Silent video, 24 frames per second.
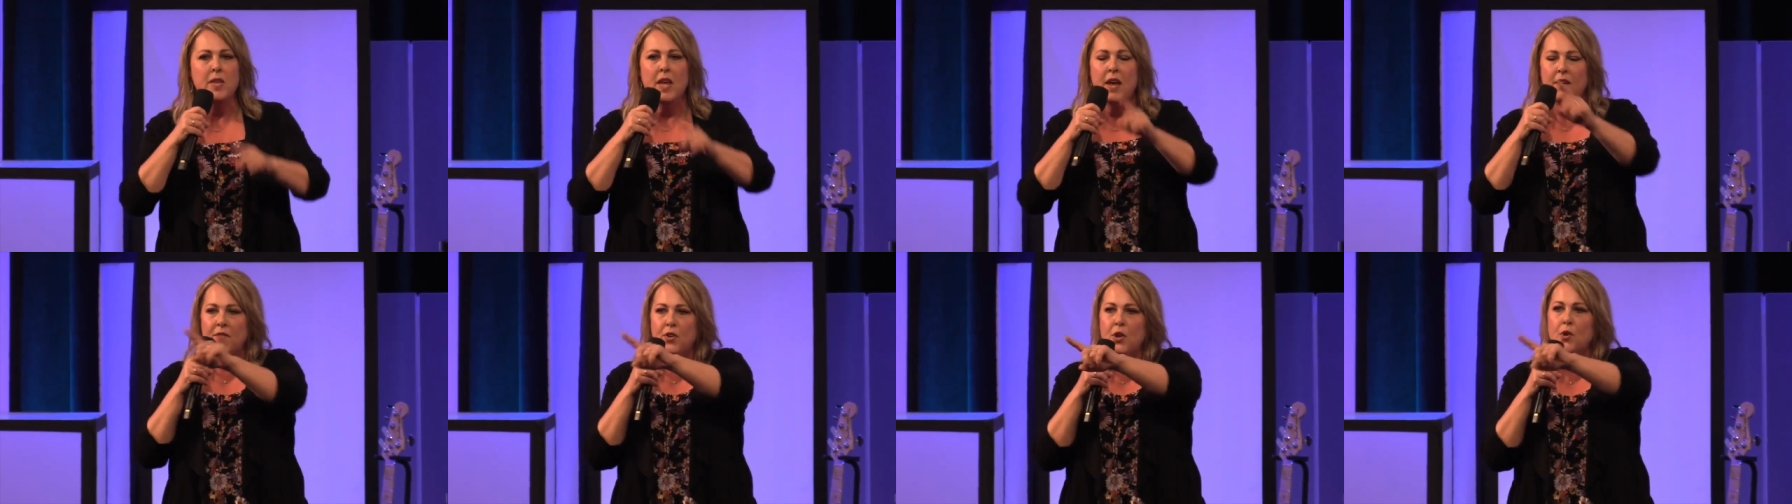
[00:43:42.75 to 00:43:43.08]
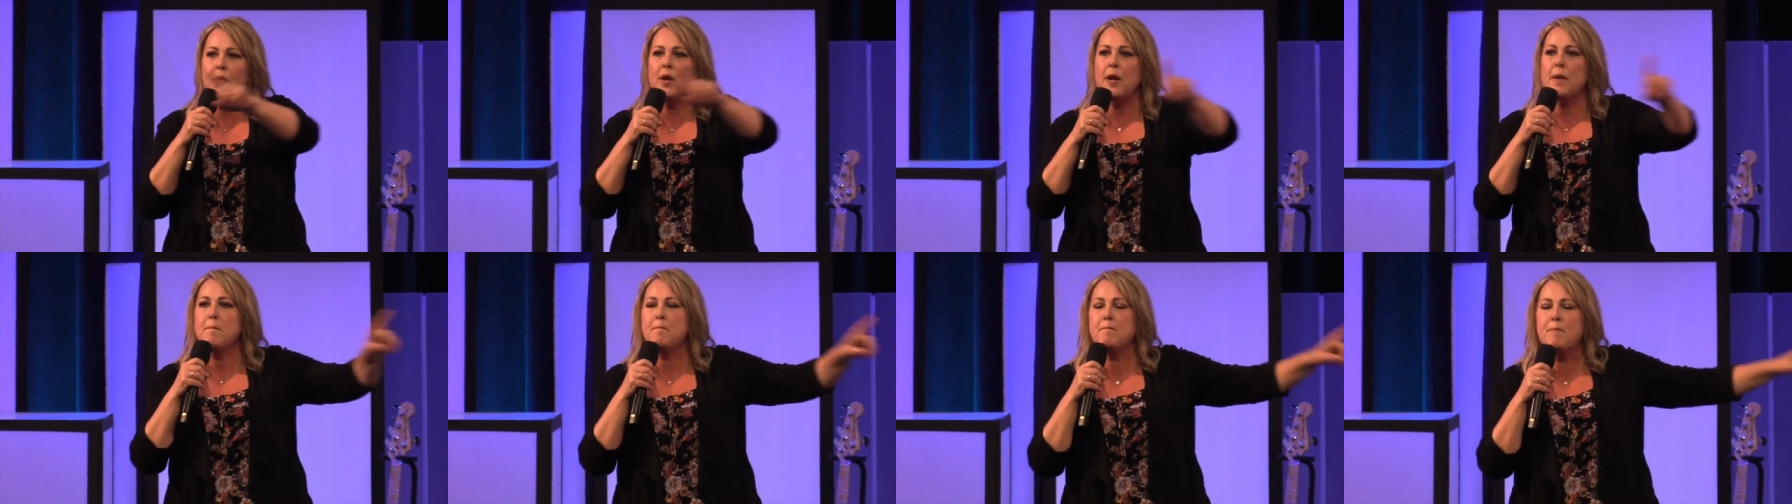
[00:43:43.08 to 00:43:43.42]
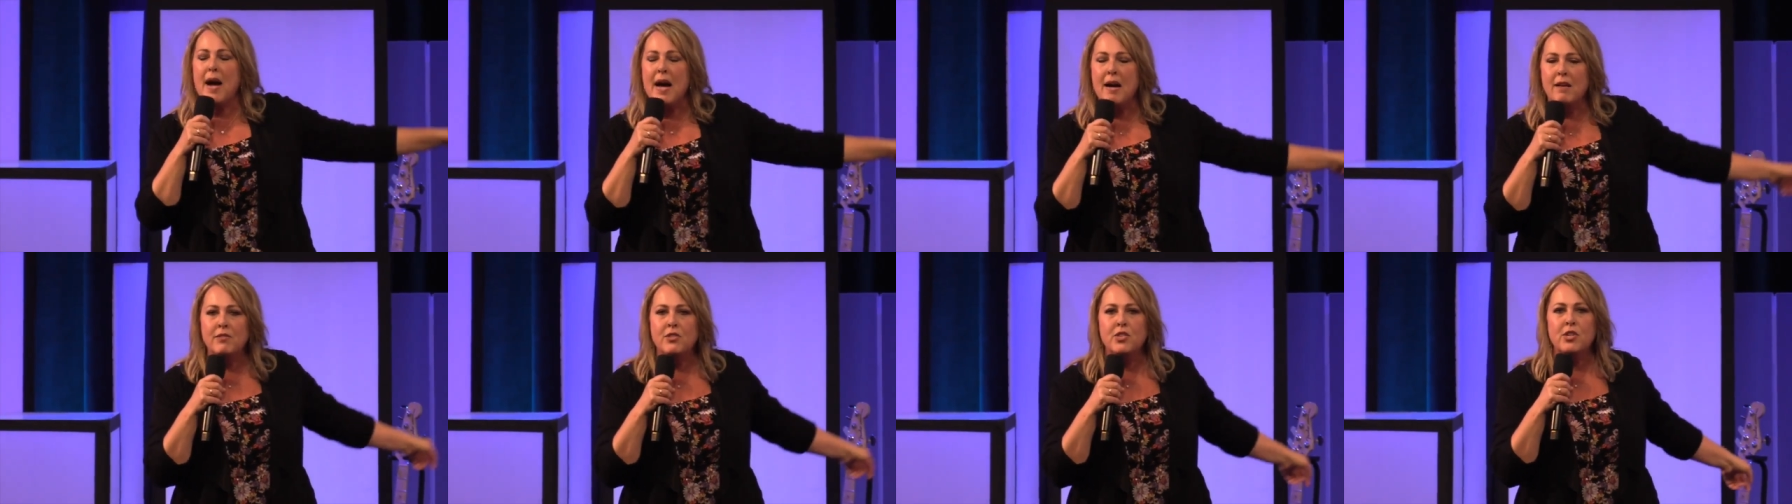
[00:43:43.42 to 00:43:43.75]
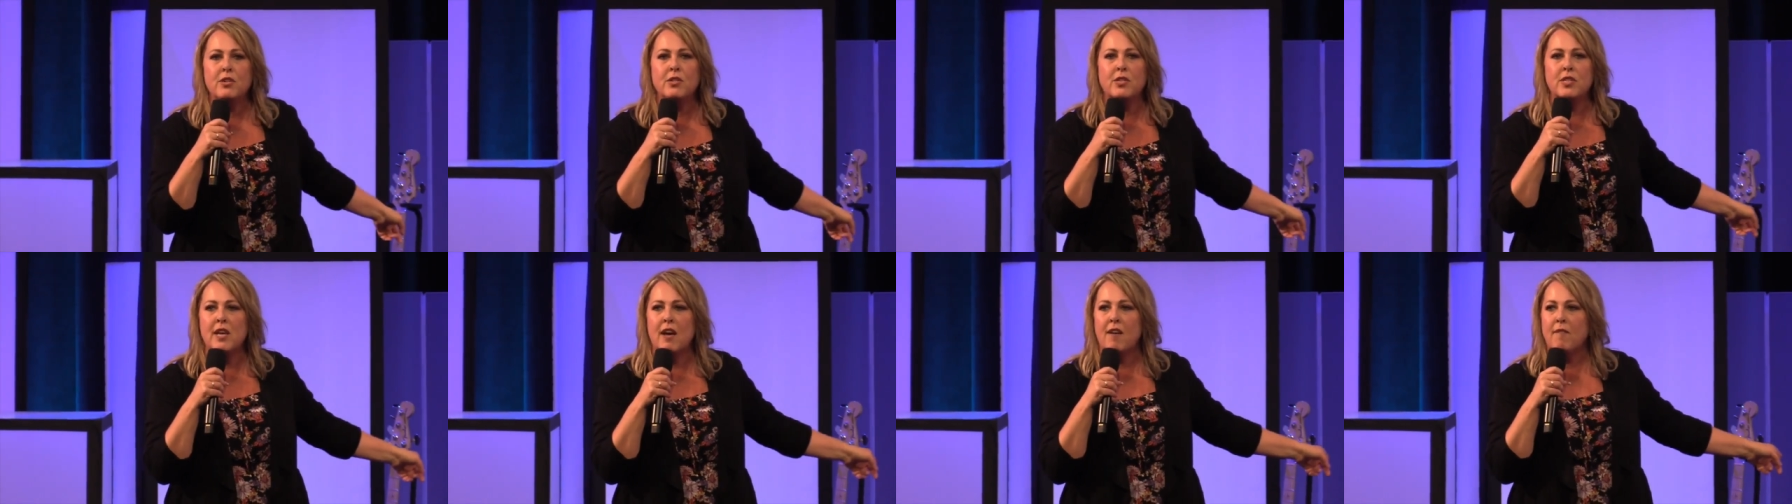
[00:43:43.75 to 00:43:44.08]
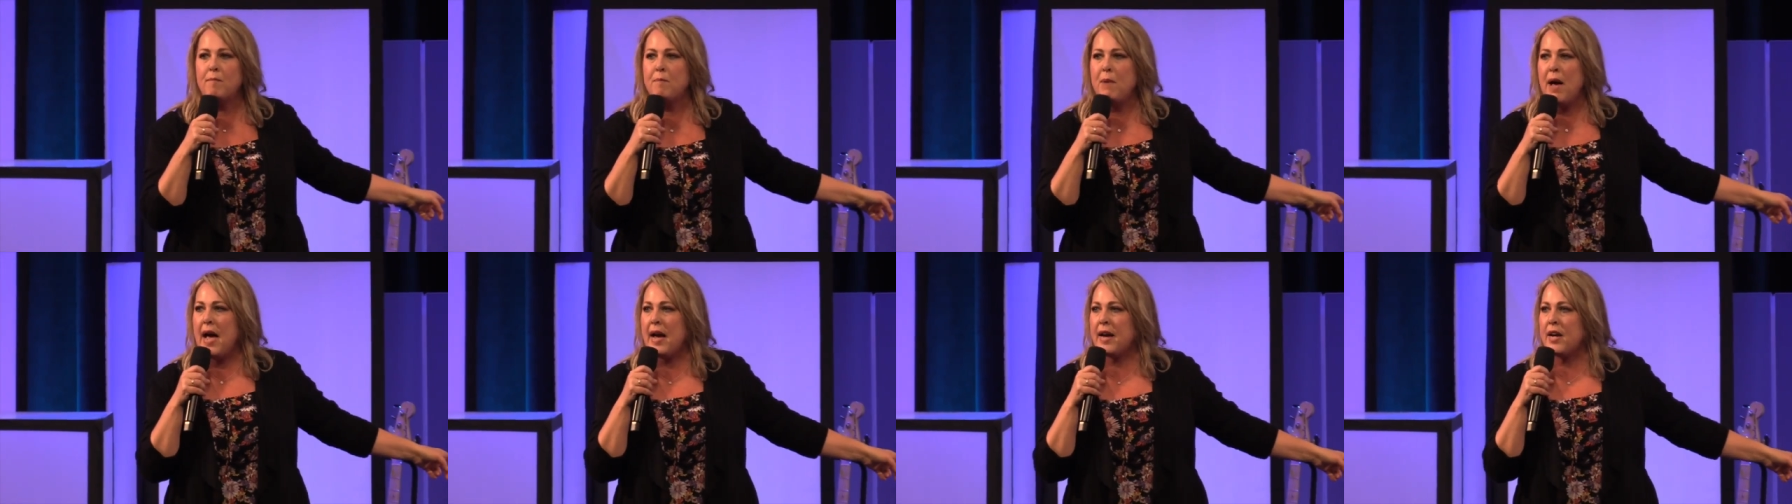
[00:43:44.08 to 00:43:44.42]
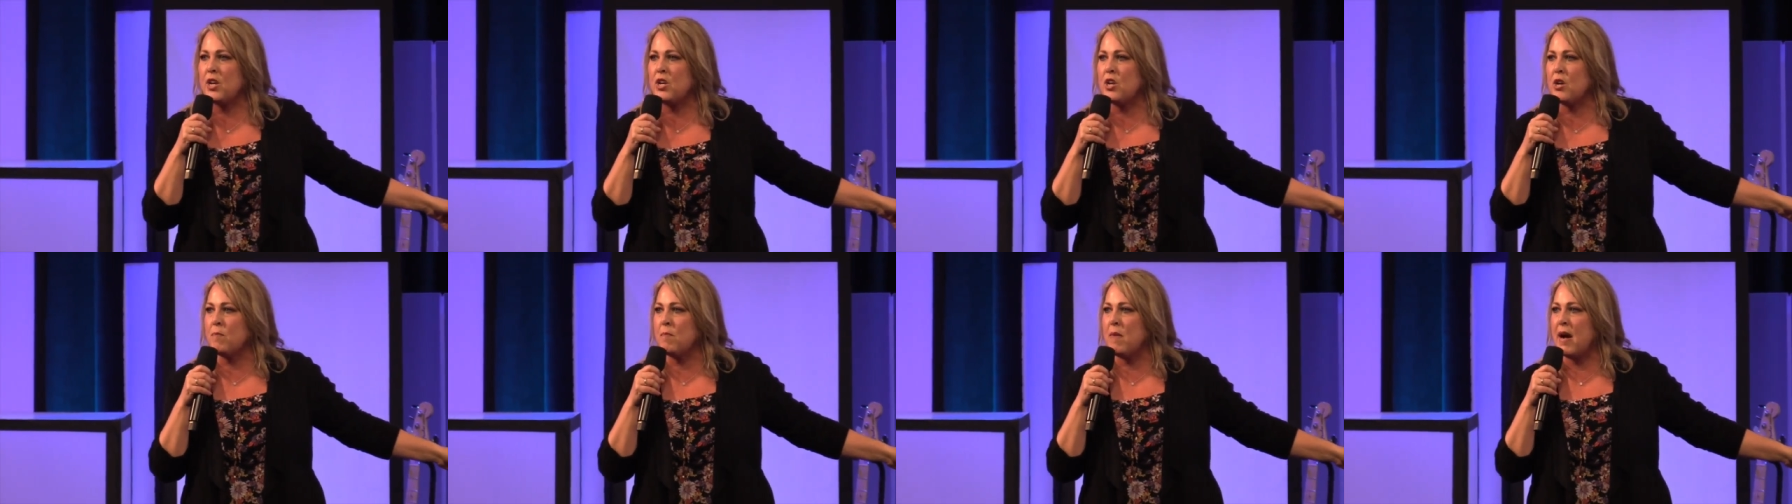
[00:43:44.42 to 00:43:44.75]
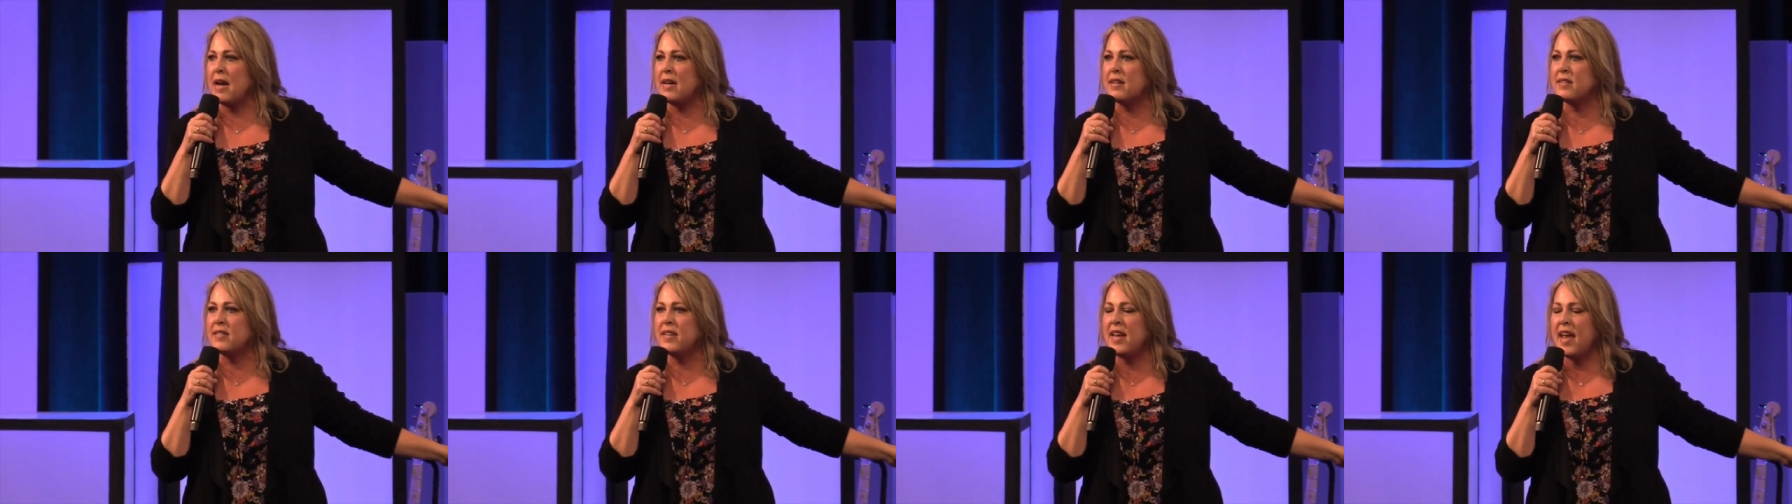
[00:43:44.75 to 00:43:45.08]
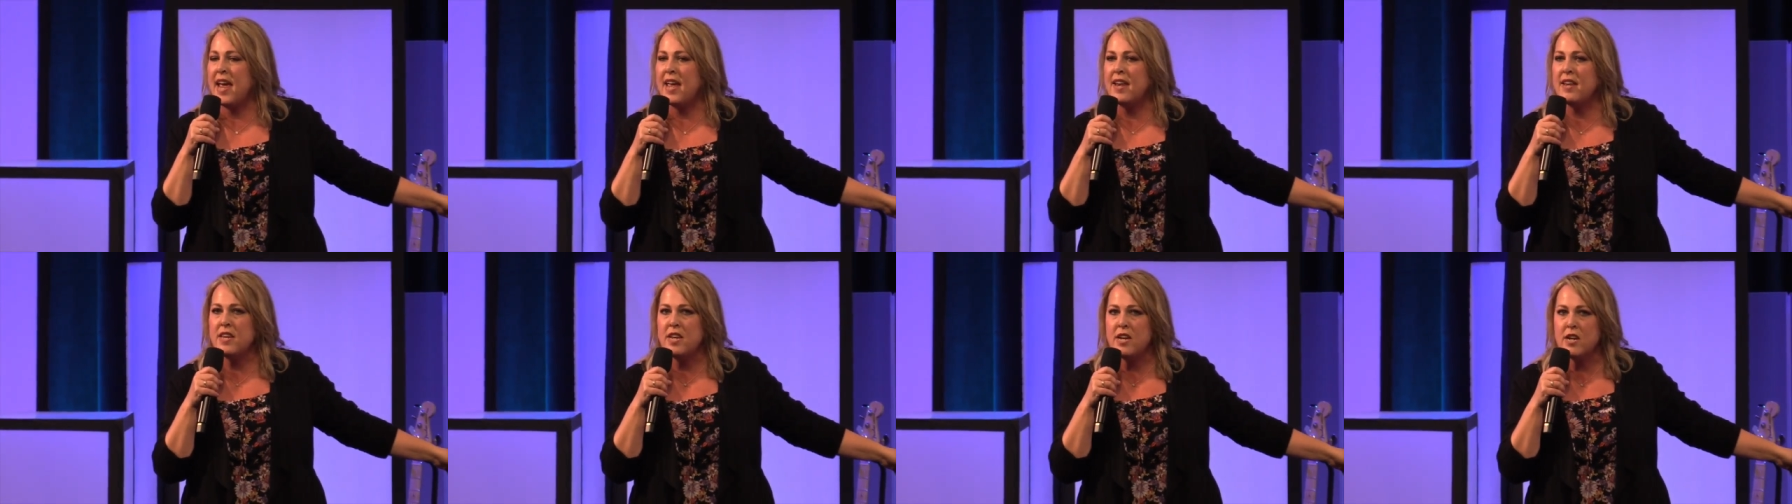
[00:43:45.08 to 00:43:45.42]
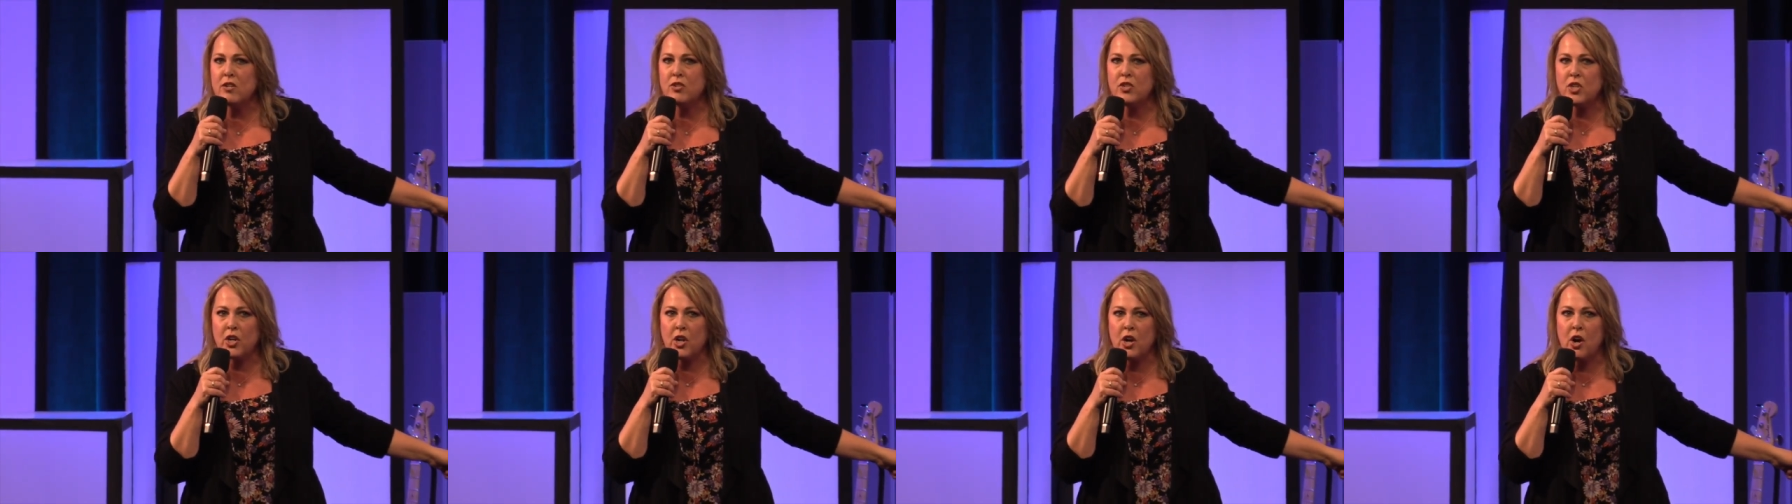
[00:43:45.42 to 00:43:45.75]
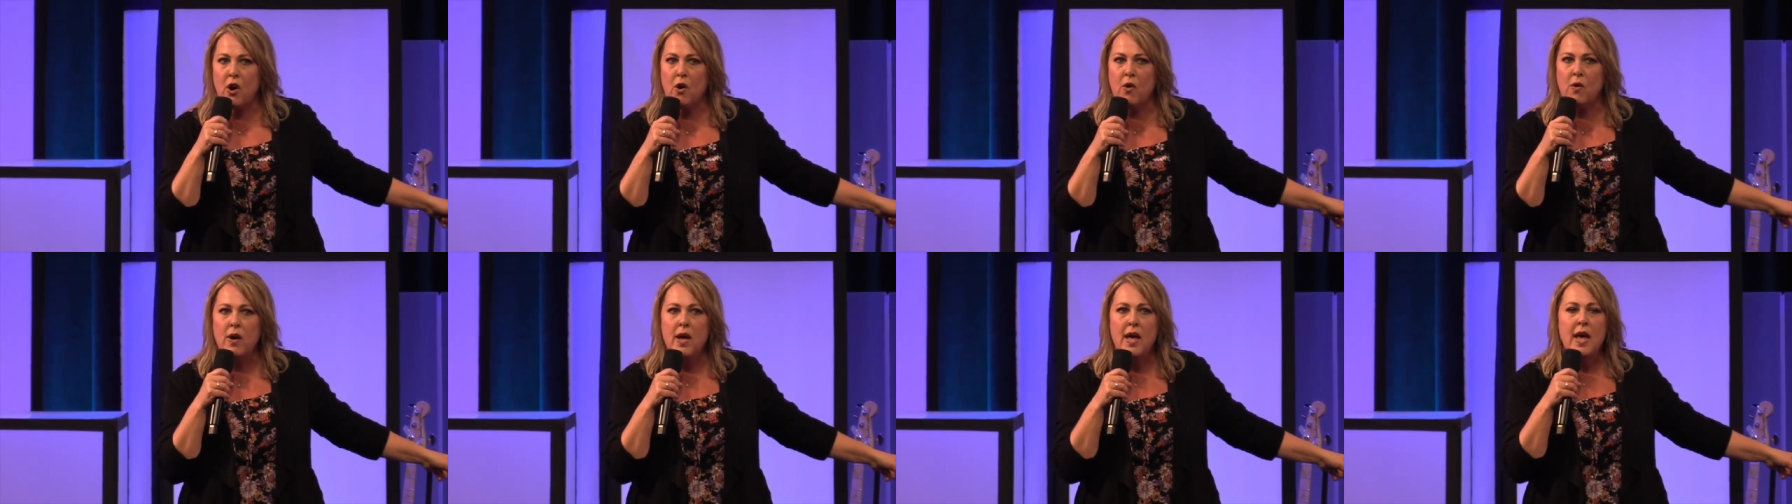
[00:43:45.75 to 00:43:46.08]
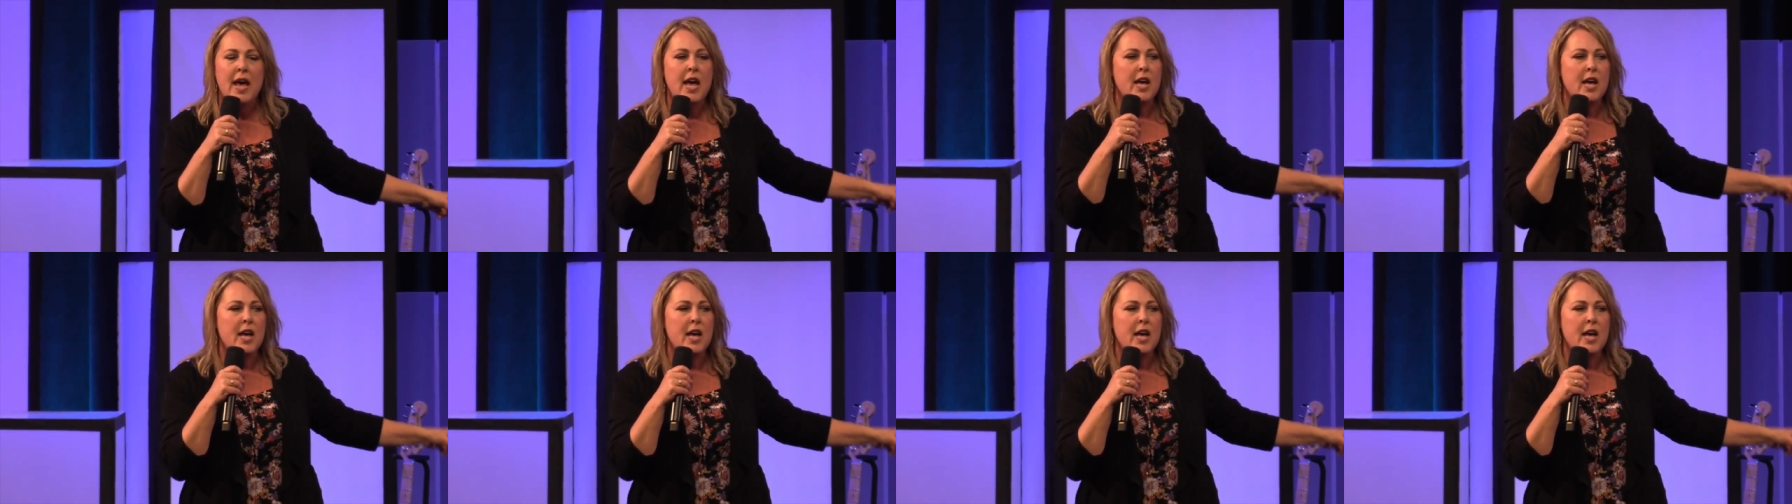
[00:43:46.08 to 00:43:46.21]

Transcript: If you can bounce yourself back in your mind 10 years ago,